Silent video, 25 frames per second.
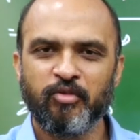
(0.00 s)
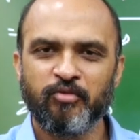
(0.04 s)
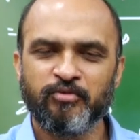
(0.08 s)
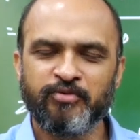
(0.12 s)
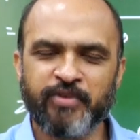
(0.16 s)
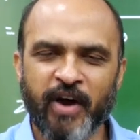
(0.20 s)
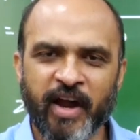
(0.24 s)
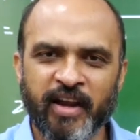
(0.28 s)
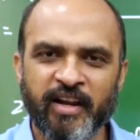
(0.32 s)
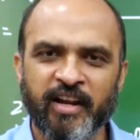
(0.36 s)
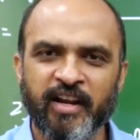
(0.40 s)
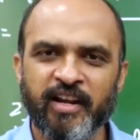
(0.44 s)

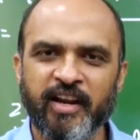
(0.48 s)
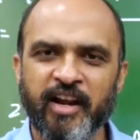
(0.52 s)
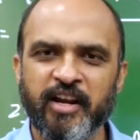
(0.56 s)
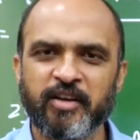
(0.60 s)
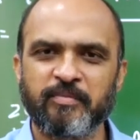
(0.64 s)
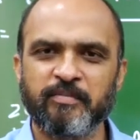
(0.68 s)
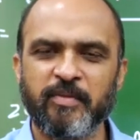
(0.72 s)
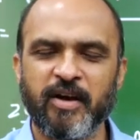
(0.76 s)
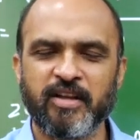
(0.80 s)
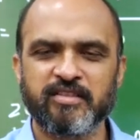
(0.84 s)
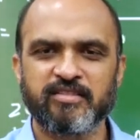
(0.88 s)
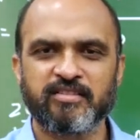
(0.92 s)
Final
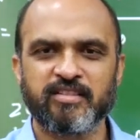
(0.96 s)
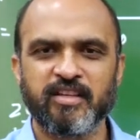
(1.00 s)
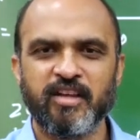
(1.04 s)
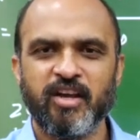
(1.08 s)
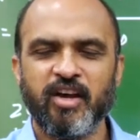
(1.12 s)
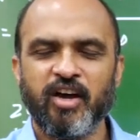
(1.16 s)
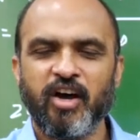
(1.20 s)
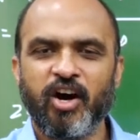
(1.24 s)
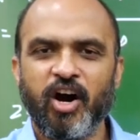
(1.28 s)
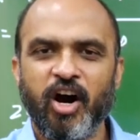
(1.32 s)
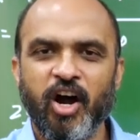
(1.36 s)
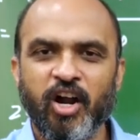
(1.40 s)
eight months,
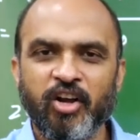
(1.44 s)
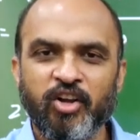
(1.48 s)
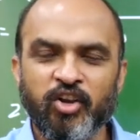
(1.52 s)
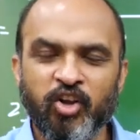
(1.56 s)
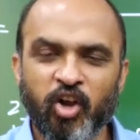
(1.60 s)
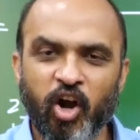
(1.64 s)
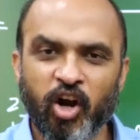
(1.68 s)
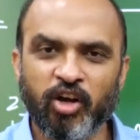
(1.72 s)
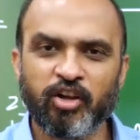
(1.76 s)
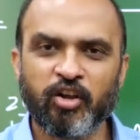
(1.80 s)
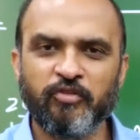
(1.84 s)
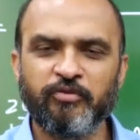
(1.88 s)
a
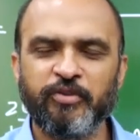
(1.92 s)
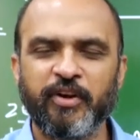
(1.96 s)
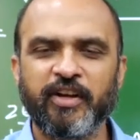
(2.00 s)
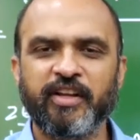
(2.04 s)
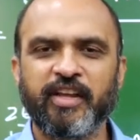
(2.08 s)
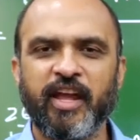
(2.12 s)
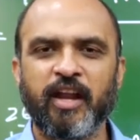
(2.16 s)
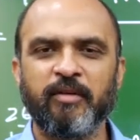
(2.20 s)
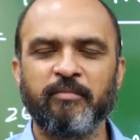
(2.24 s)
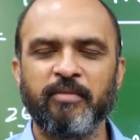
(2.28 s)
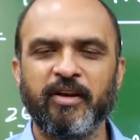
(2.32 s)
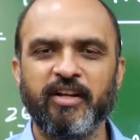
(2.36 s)
lot of
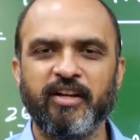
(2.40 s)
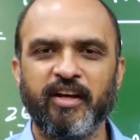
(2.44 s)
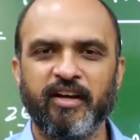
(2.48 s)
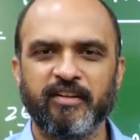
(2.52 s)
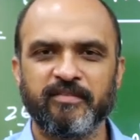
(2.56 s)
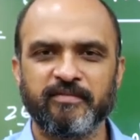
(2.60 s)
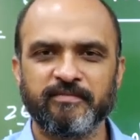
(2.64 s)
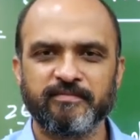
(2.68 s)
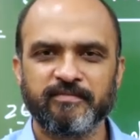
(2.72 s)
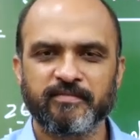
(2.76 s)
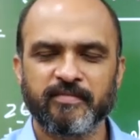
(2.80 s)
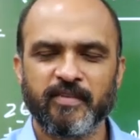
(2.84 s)
it can be
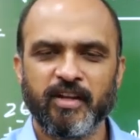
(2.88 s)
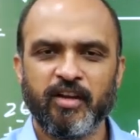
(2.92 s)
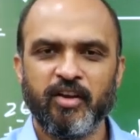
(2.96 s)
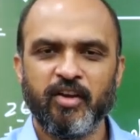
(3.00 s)
done.